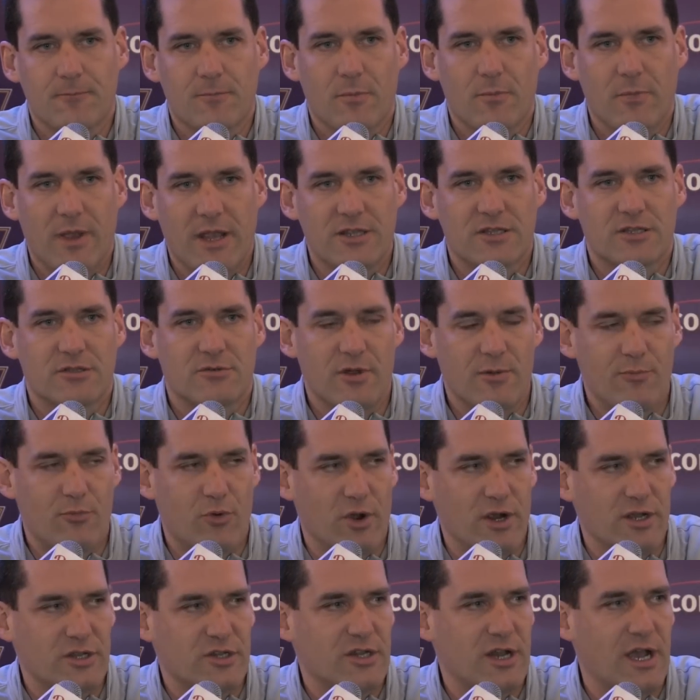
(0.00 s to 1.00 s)
makes
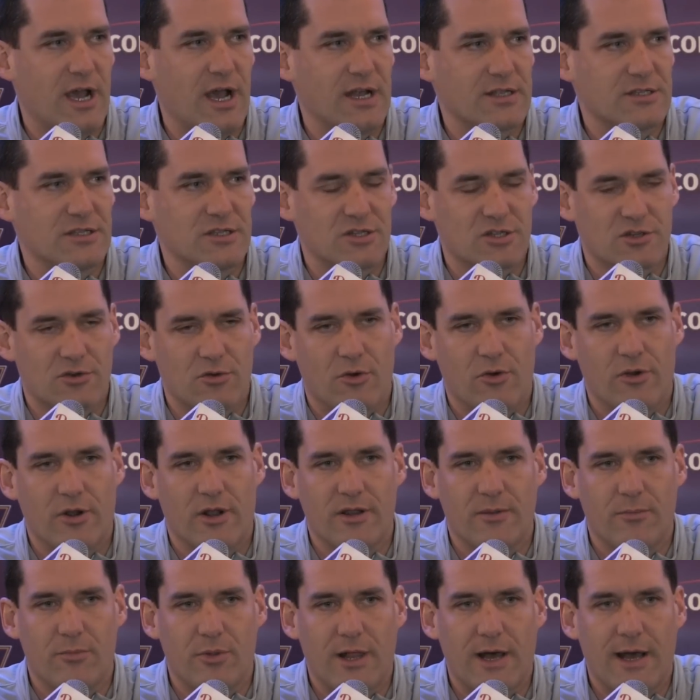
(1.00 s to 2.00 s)
three-point shots. He's scoring
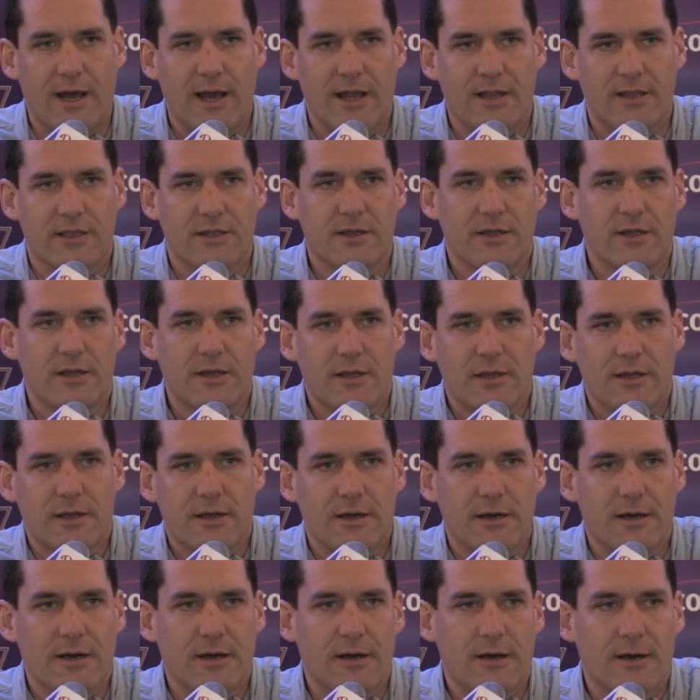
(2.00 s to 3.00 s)
on the block.
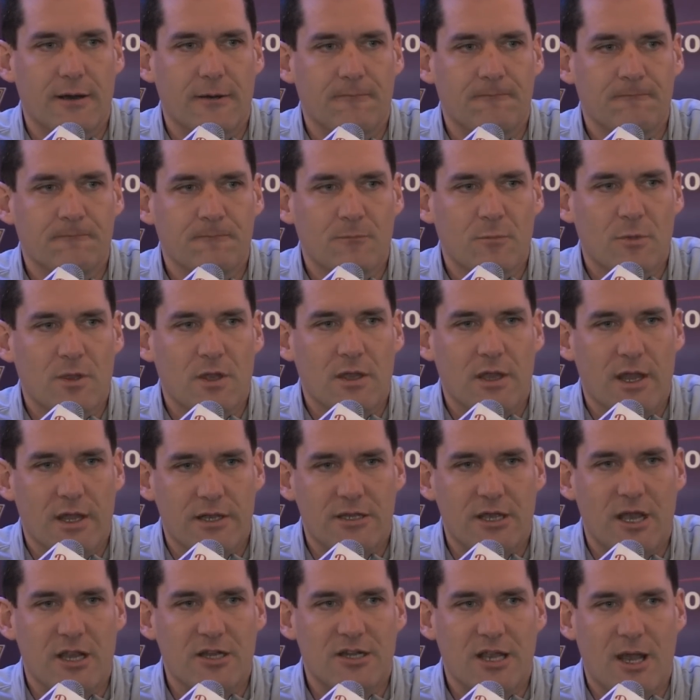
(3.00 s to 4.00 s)
And
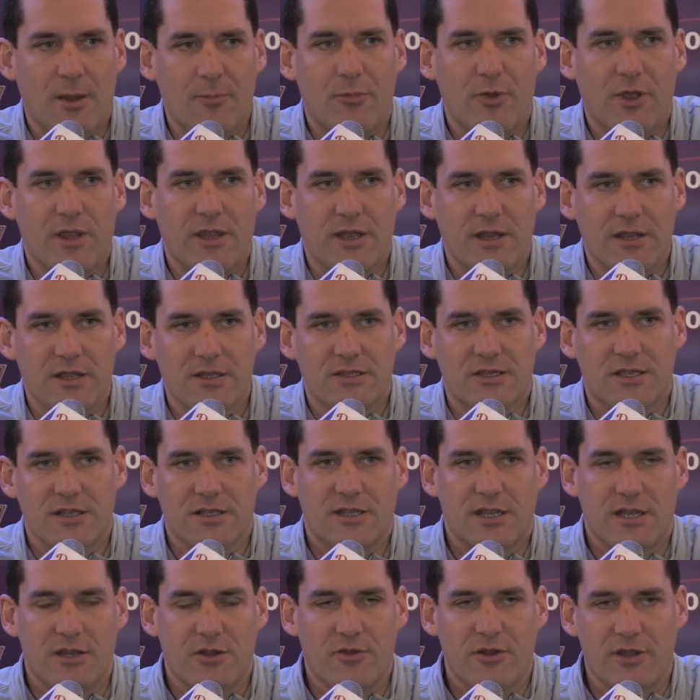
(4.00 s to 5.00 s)
Tyshawn Pickett has
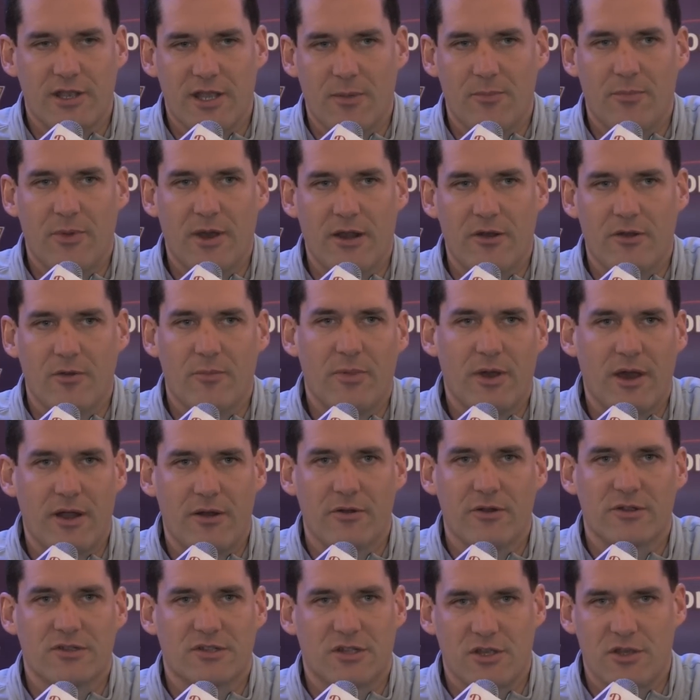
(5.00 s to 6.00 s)
continued to get better and
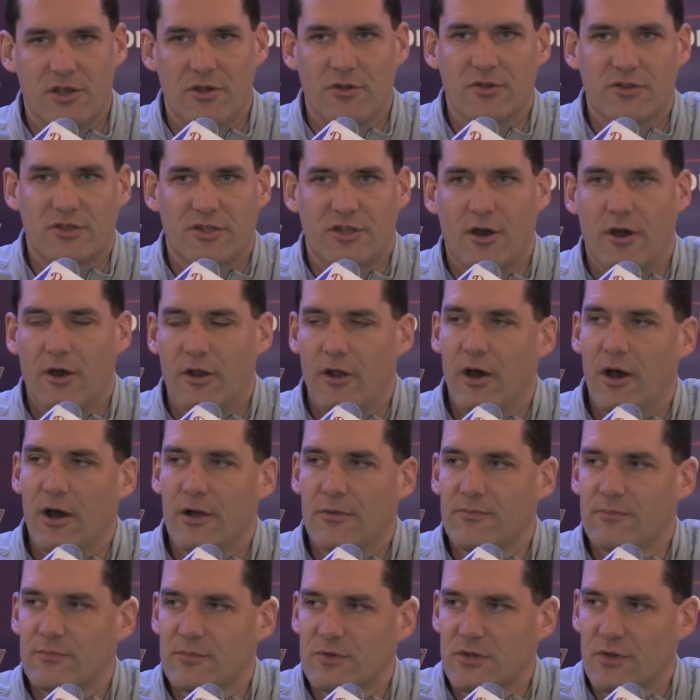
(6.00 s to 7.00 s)
better as the year has gone
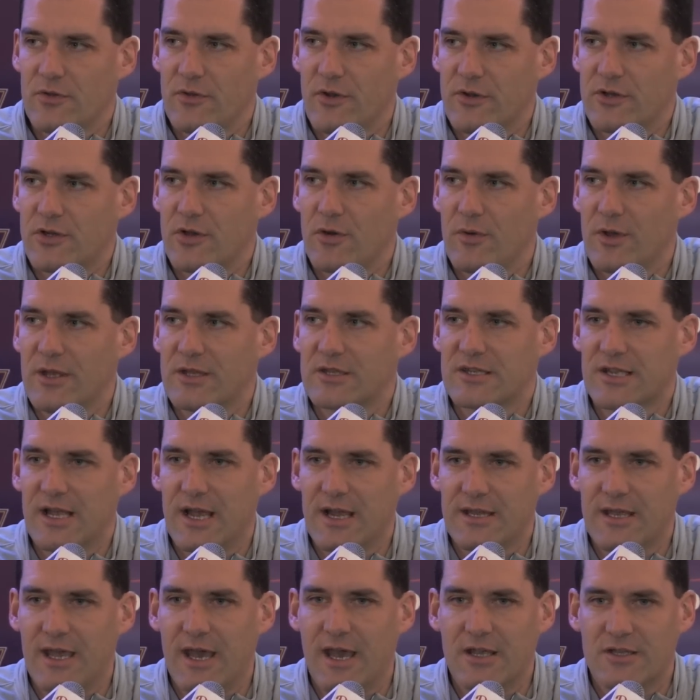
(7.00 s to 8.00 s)
on. So their two
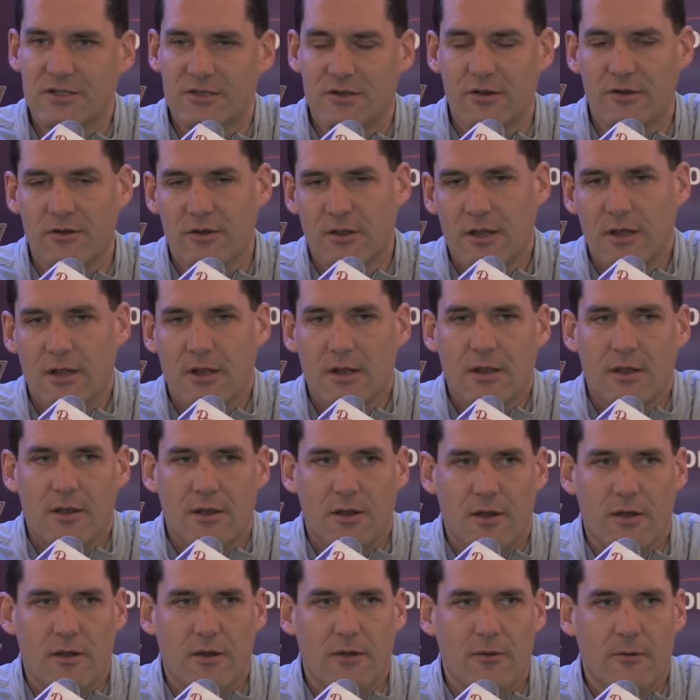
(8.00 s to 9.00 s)
inside guys are
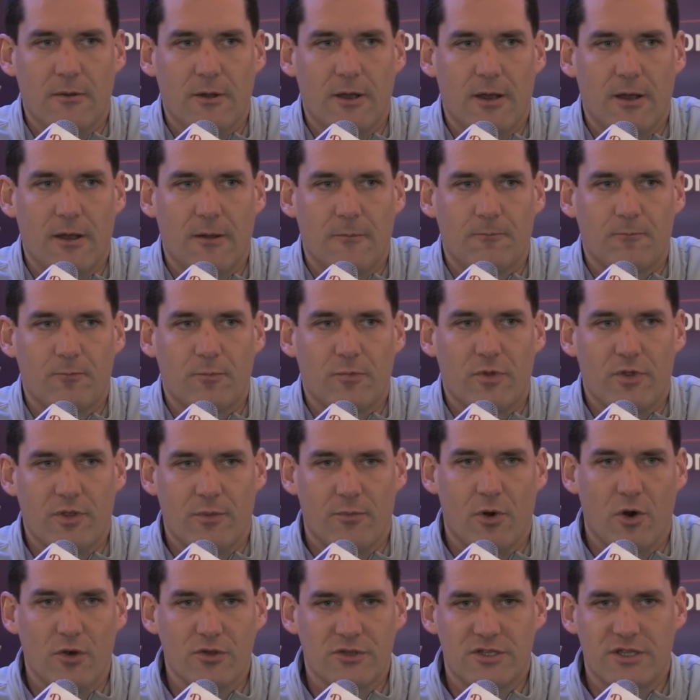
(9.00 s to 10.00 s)

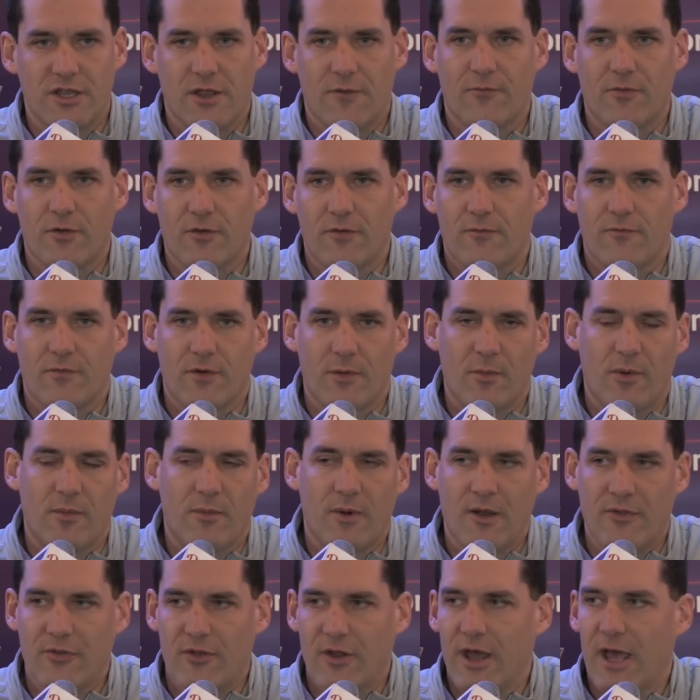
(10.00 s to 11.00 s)
the most different from a
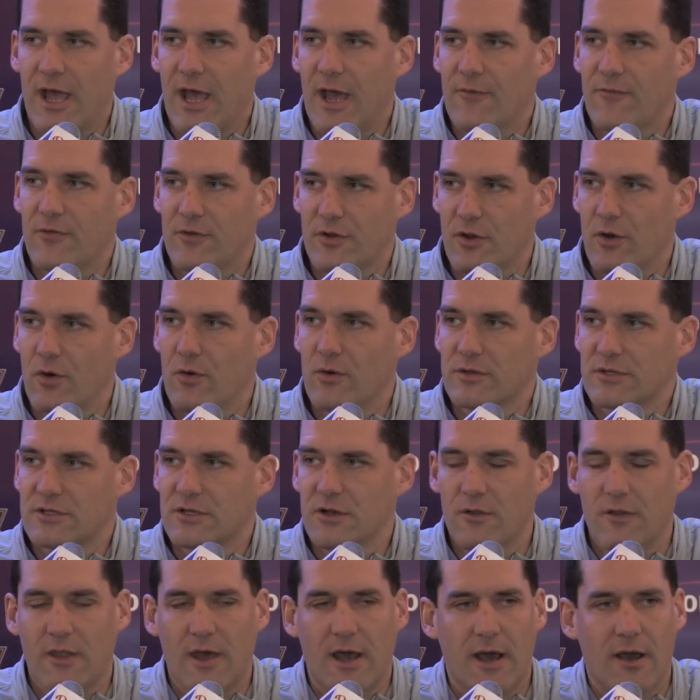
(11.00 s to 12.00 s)
month and a half ago
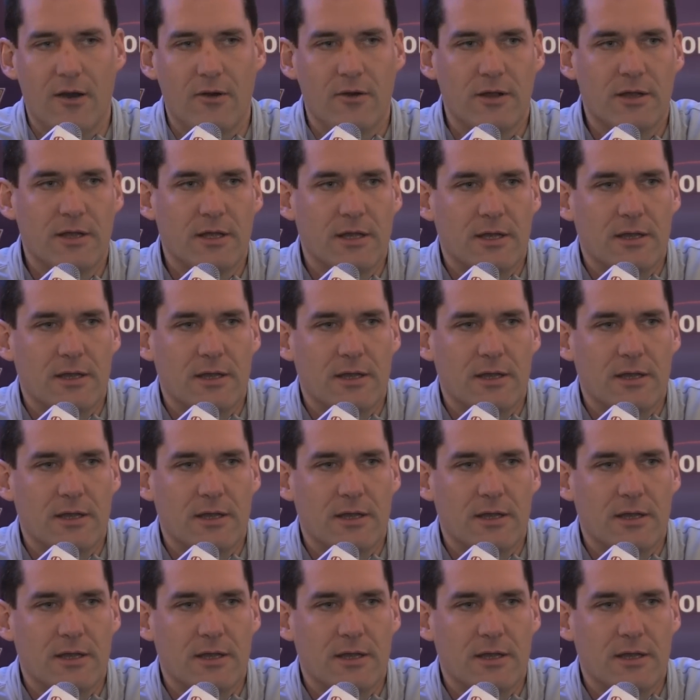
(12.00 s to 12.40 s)
until now,